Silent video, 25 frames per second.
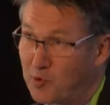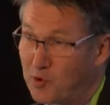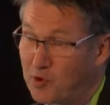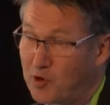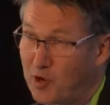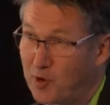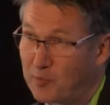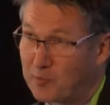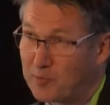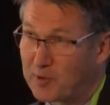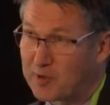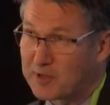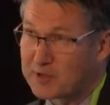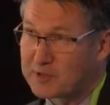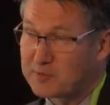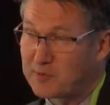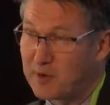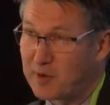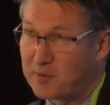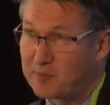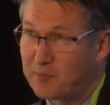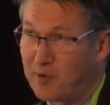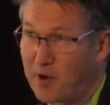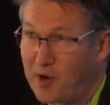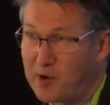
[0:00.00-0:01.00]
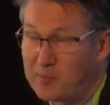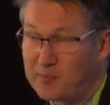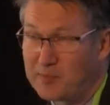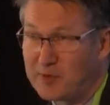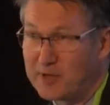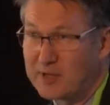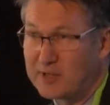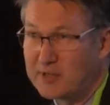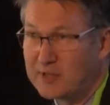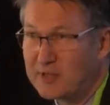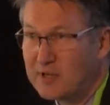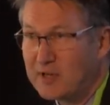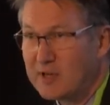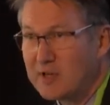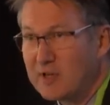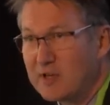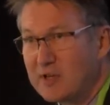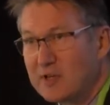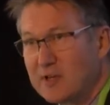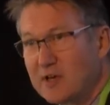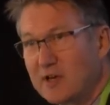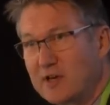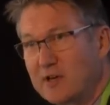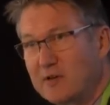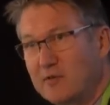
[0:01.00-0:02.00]
a more complex one might be
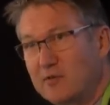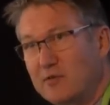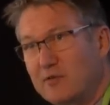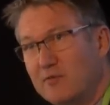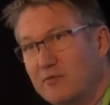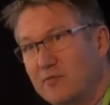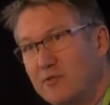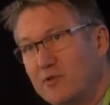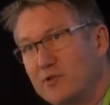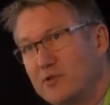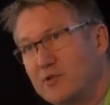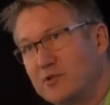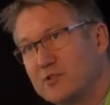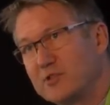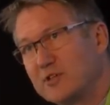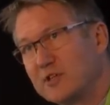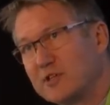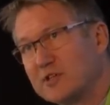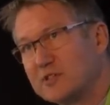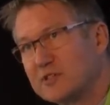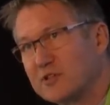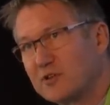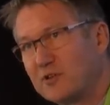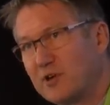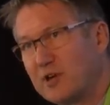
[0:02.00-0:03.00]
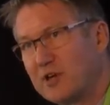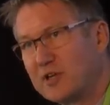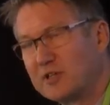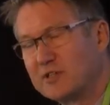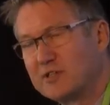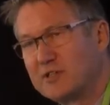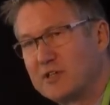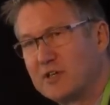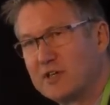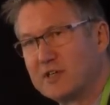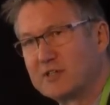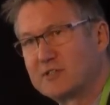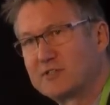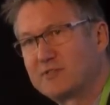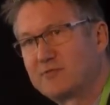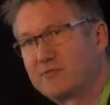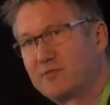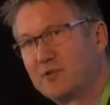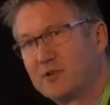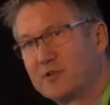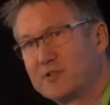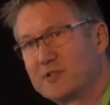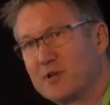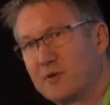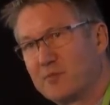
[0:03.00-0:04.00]
using a screening test
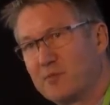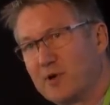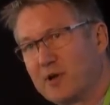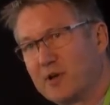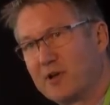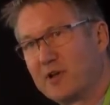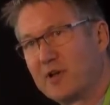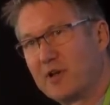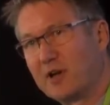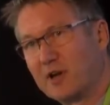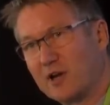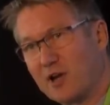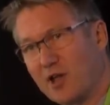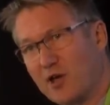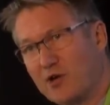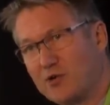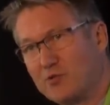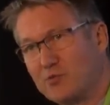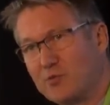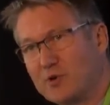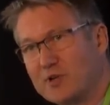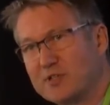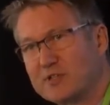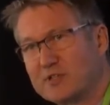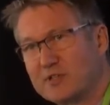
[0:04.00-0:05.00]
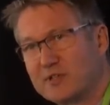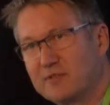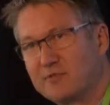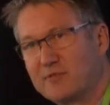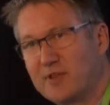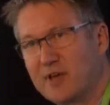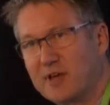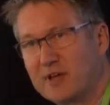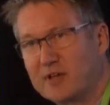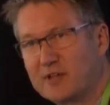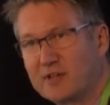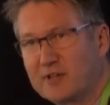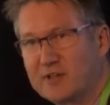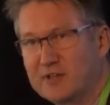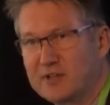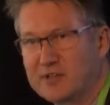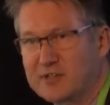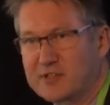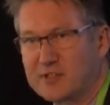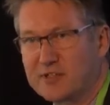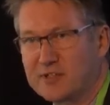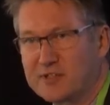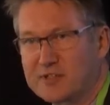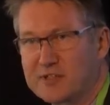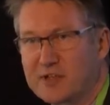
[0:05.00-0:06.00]
for someone at a low risk of that
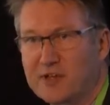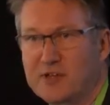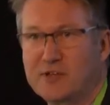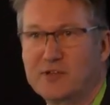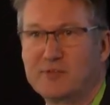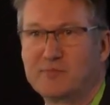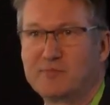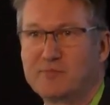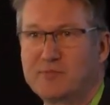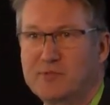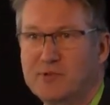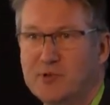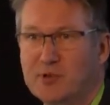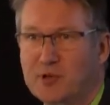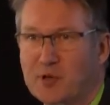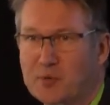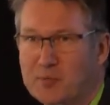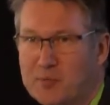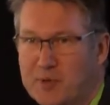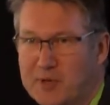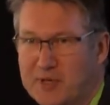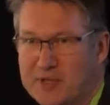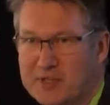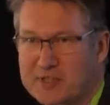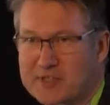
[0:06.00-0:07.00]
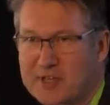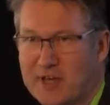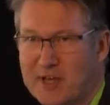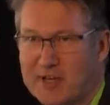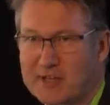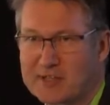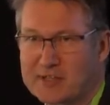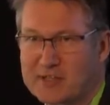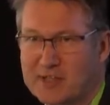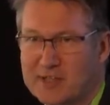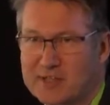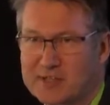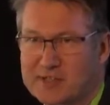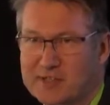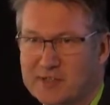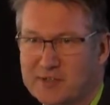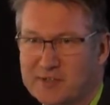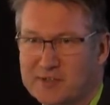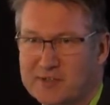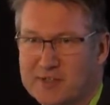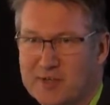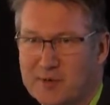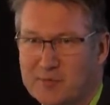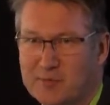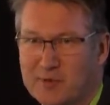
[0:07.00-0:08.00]
condition. So doing a PSA test
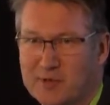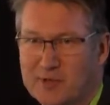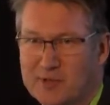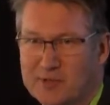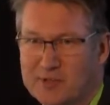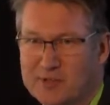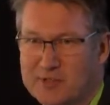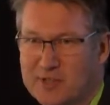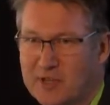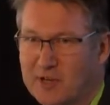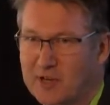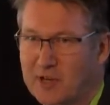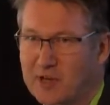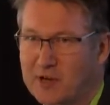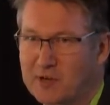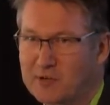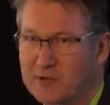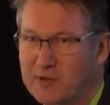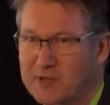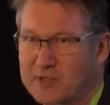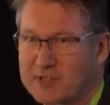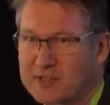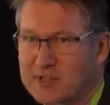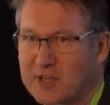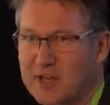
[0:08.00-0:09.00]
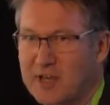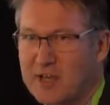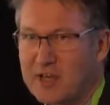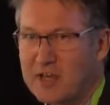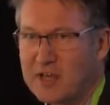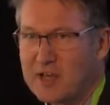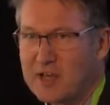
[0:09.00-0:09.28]
on someone who's at low risk,